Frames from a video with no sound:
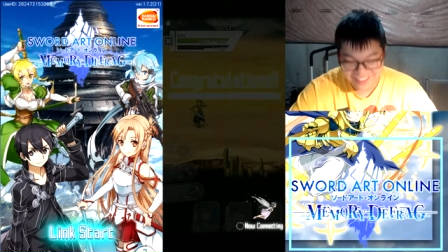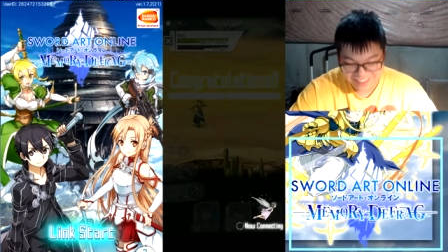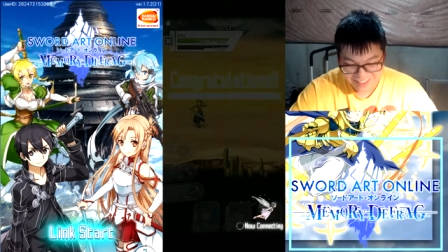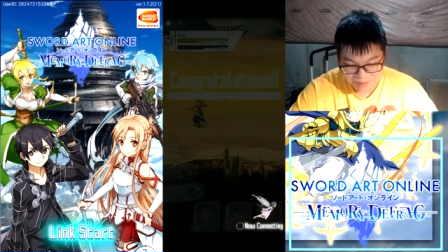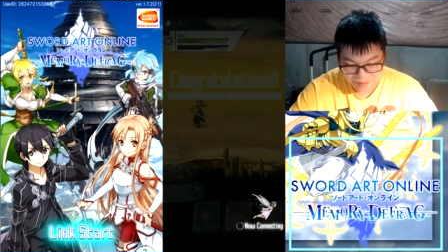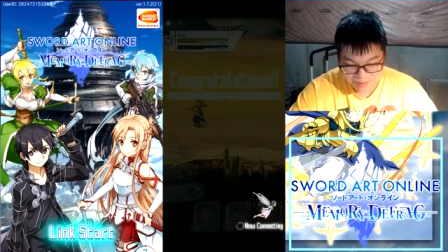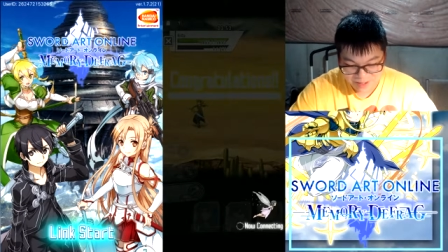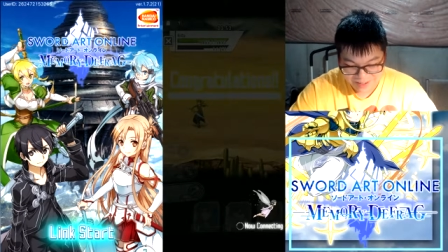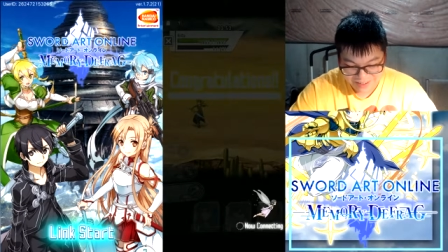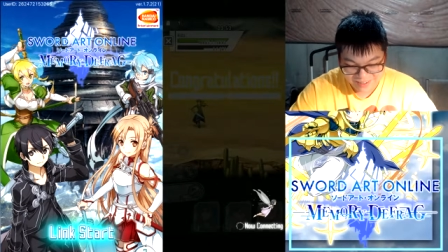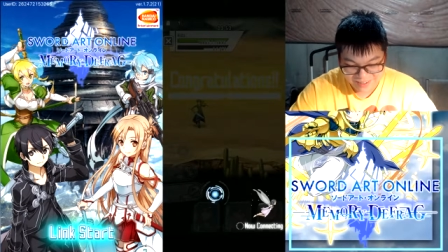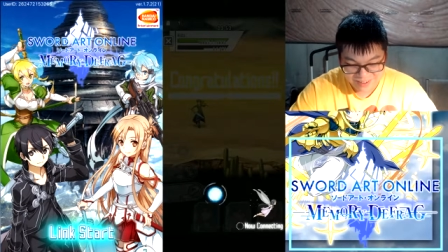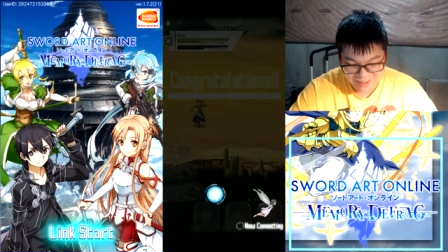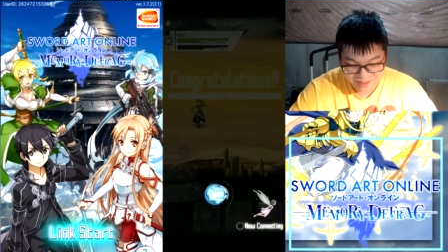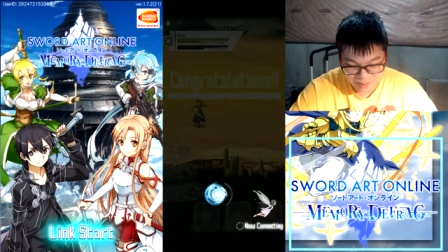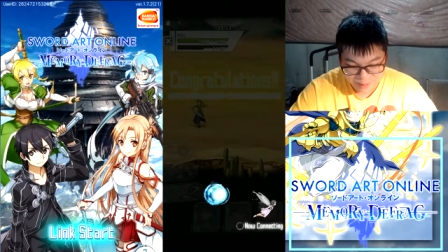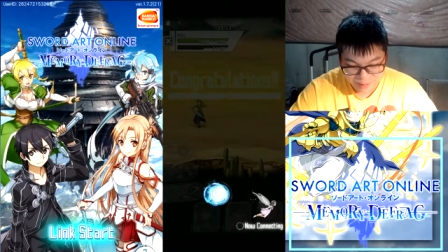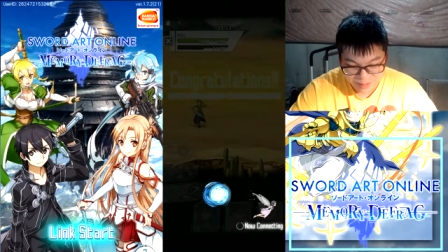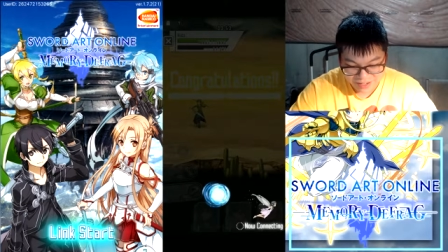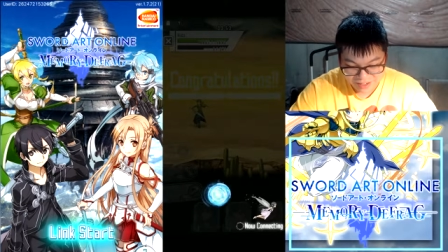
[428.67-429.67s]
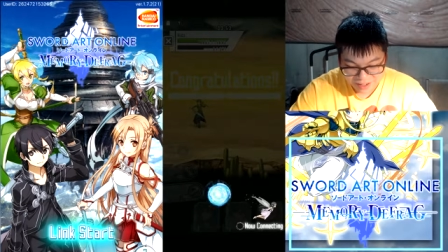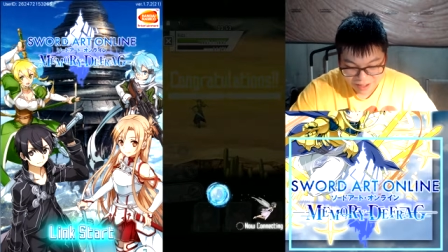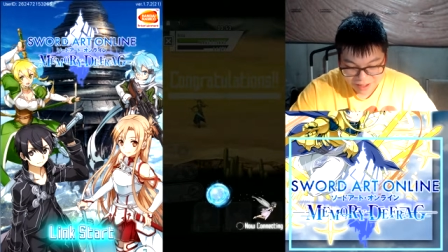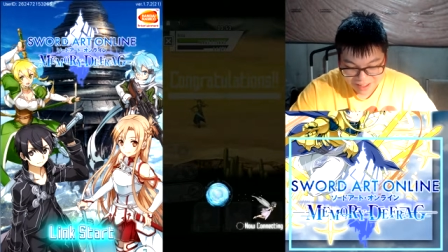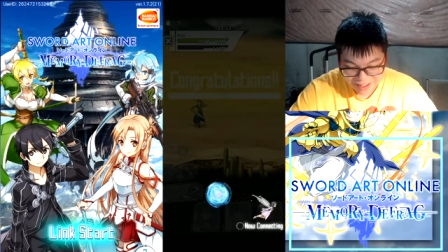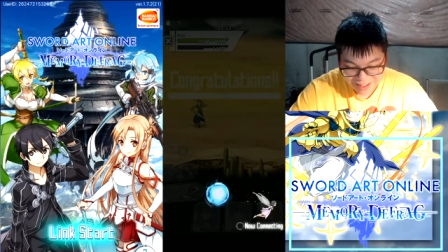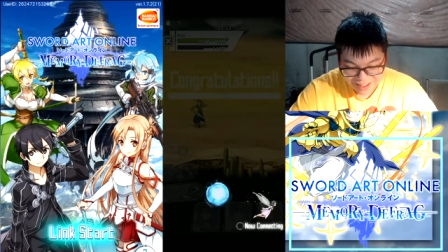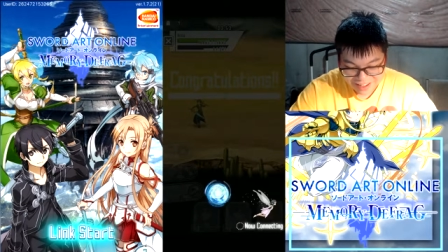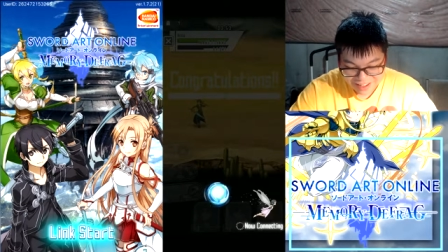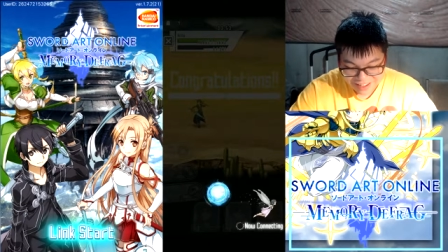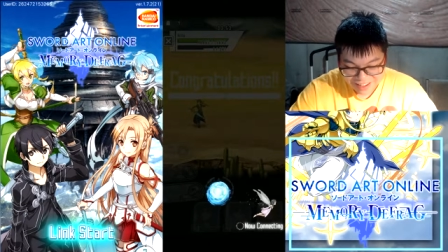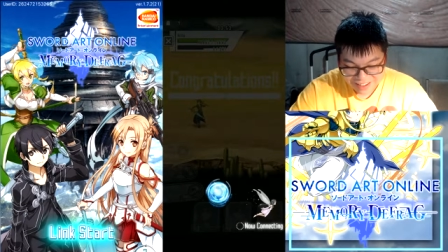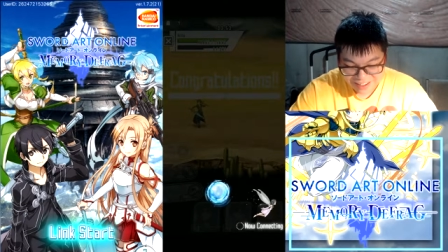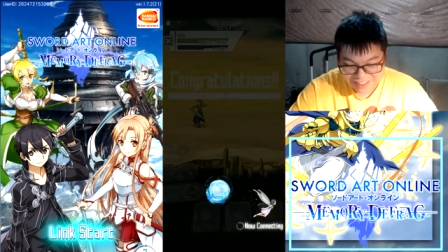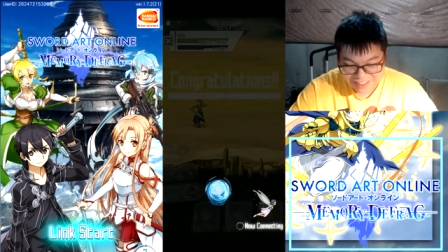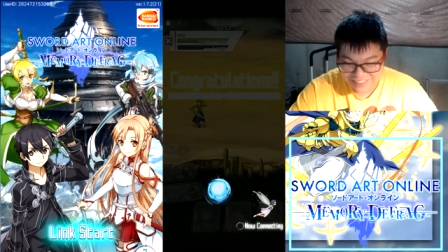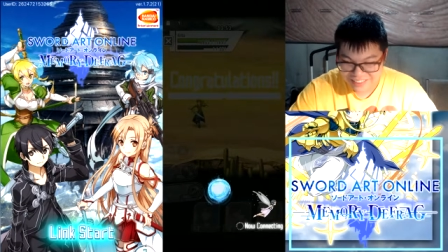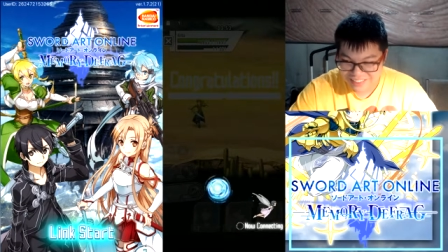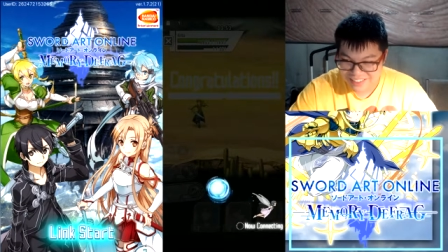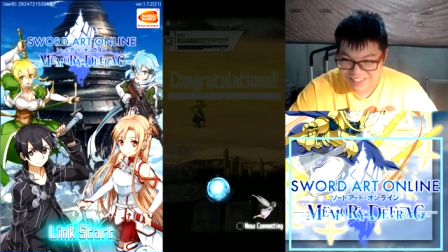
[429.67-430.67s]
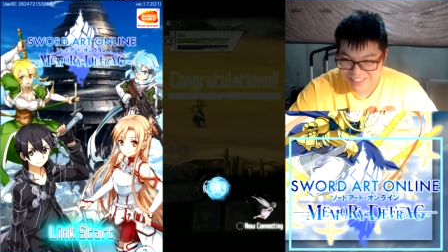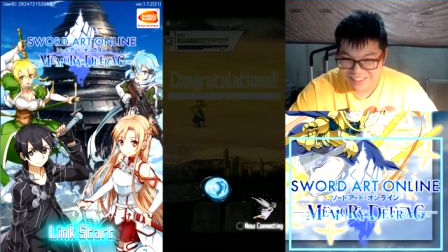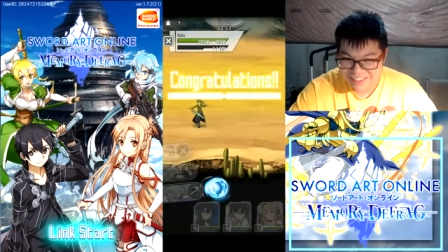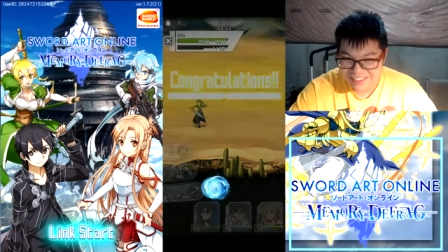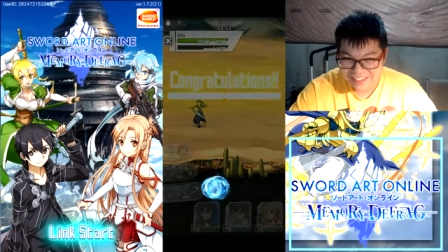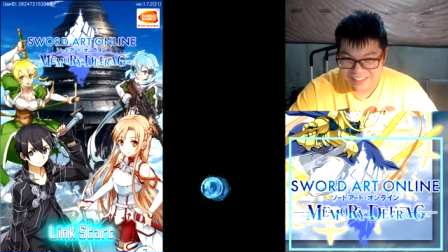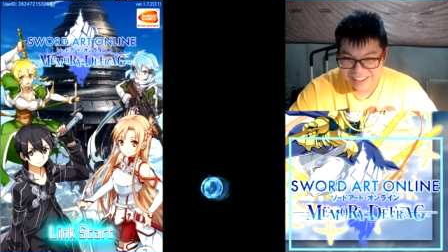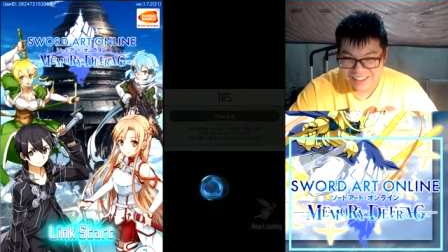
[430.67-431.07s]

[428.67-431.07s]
can be done under a minute. I just...